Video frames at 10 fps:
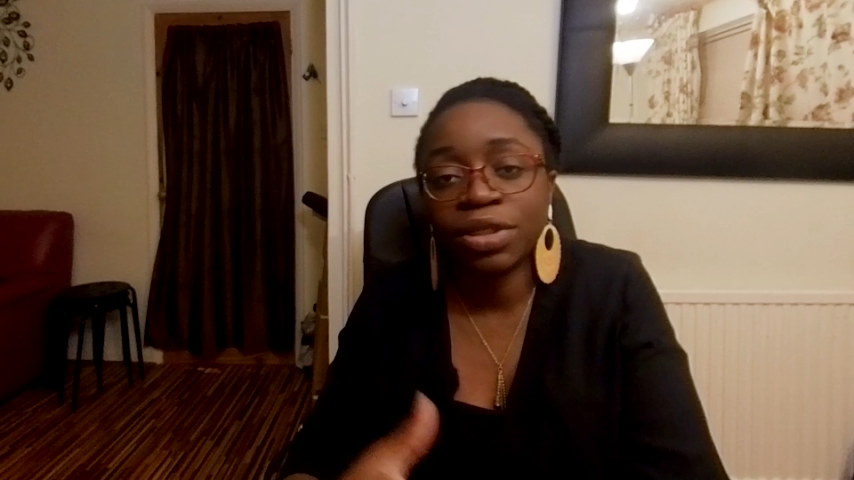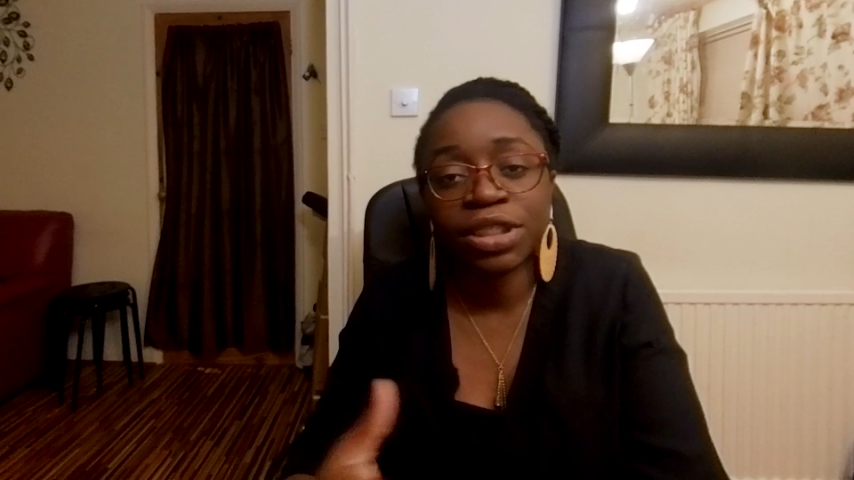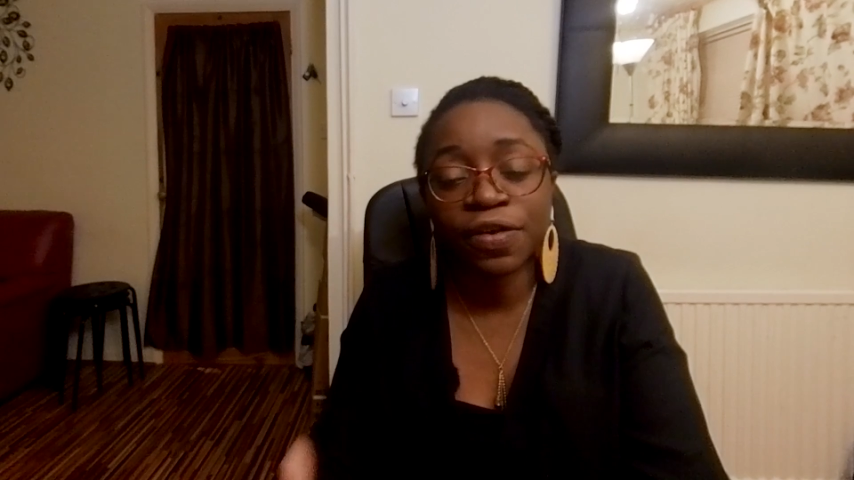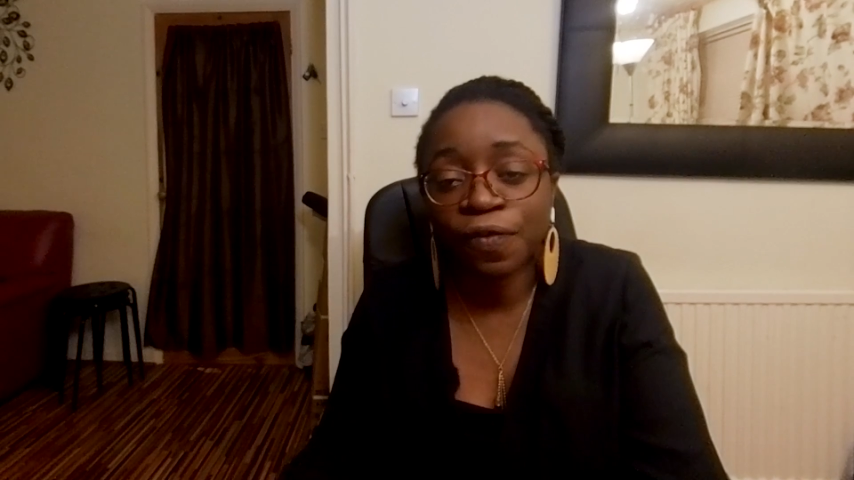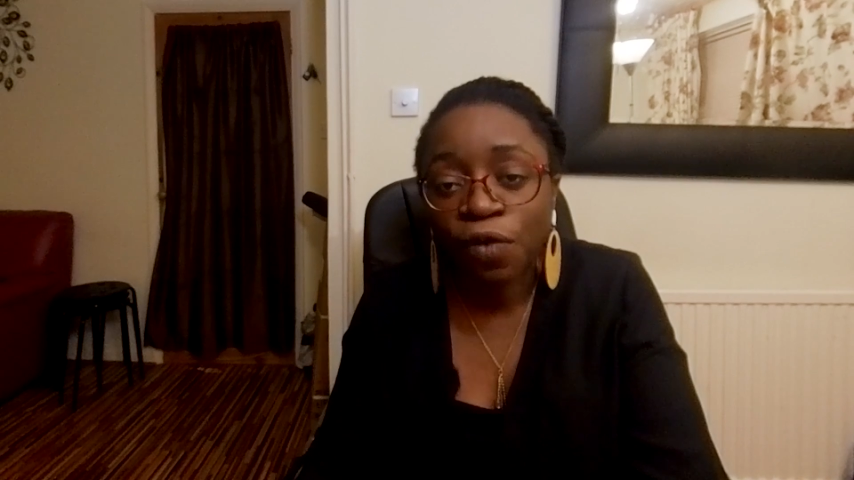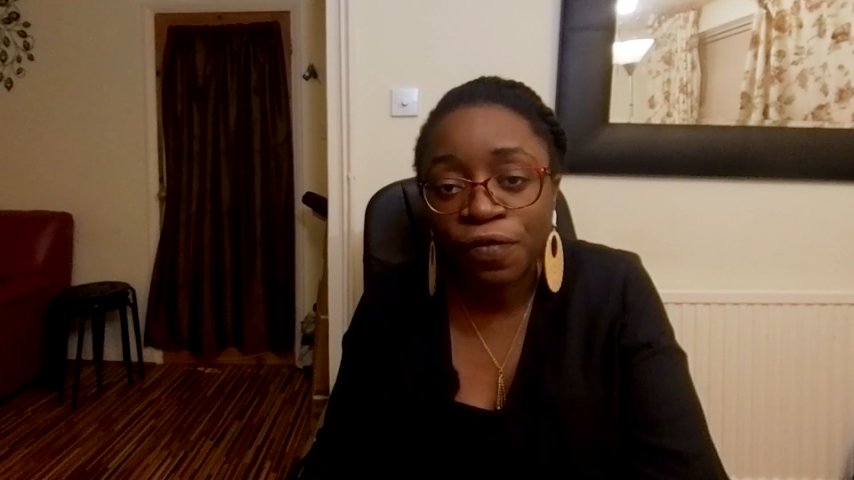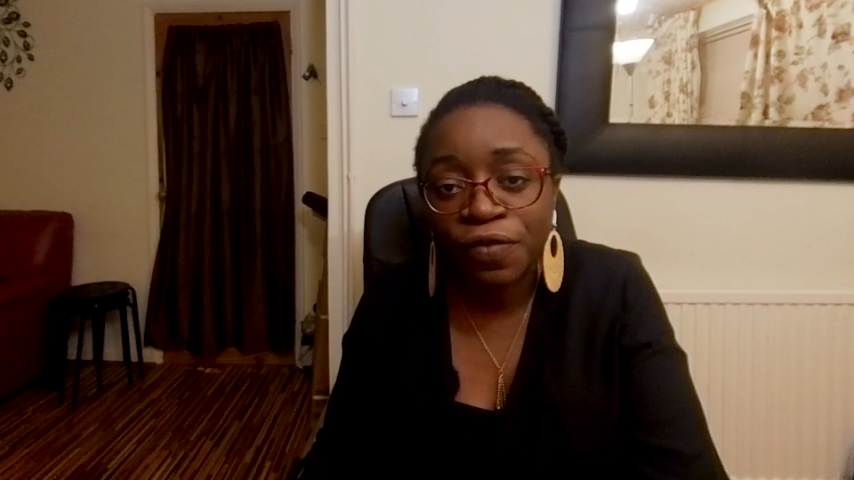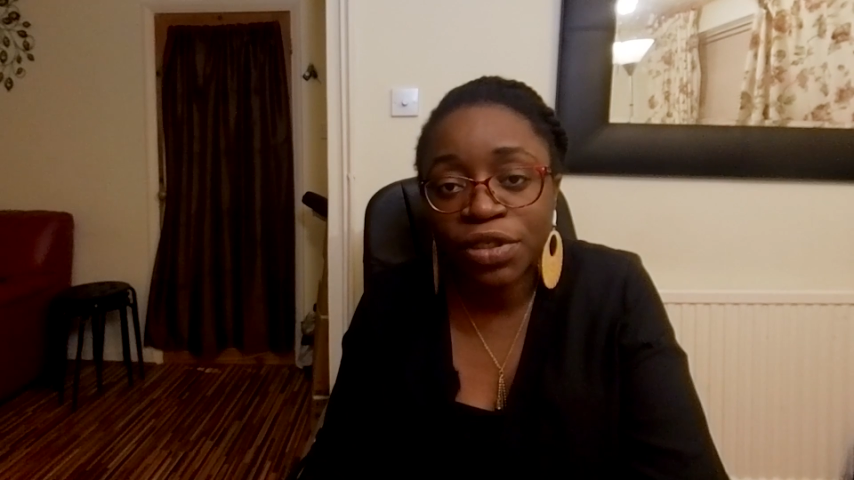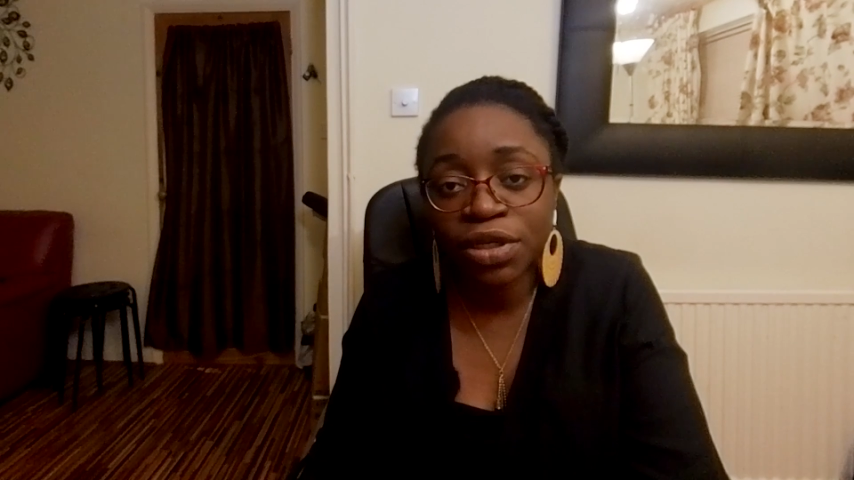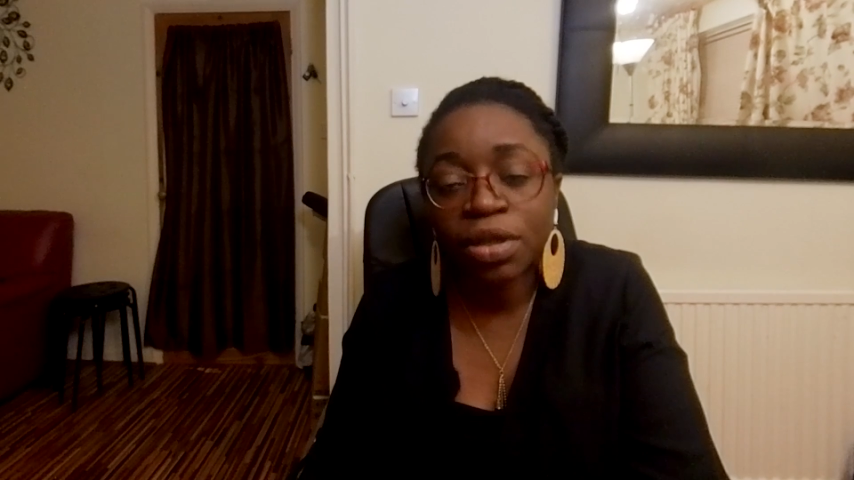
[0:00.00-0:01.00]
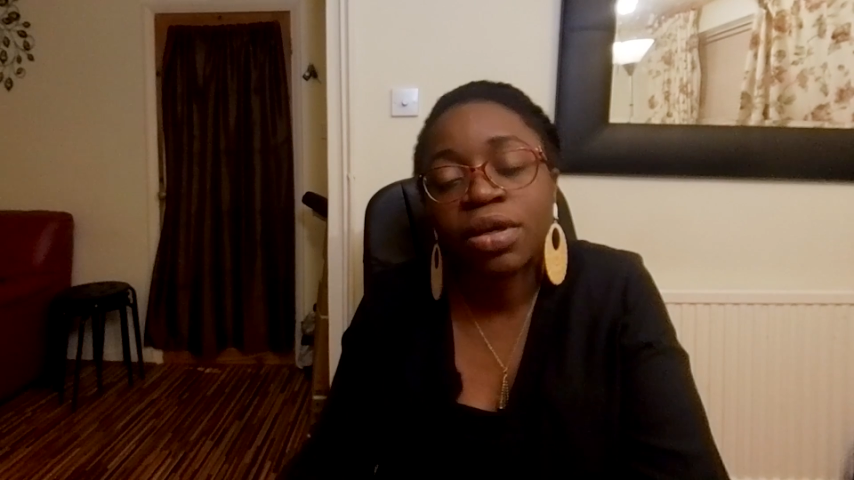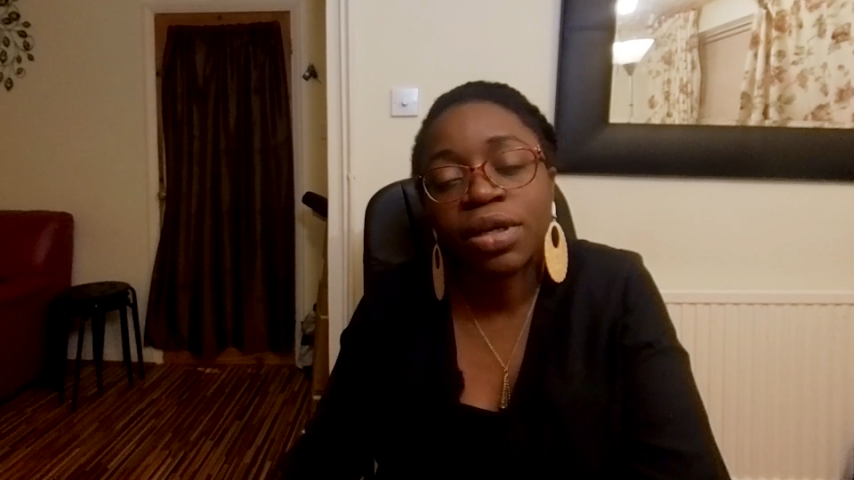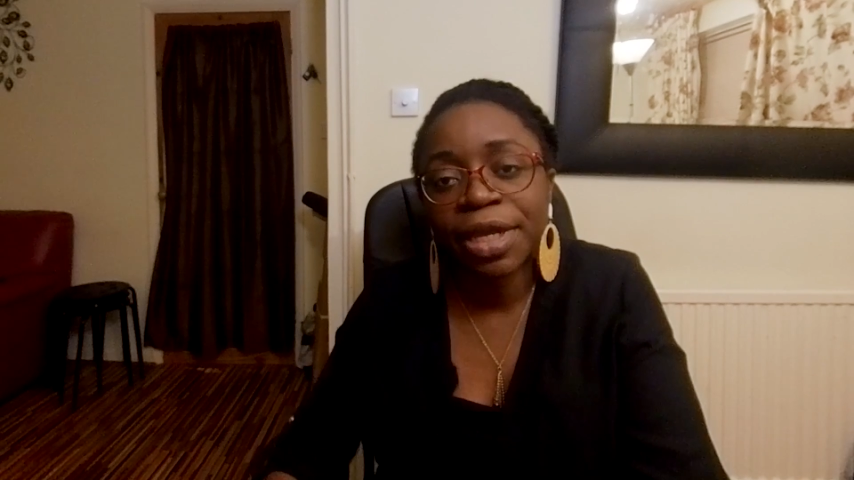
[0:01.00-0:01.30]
tier 4 visa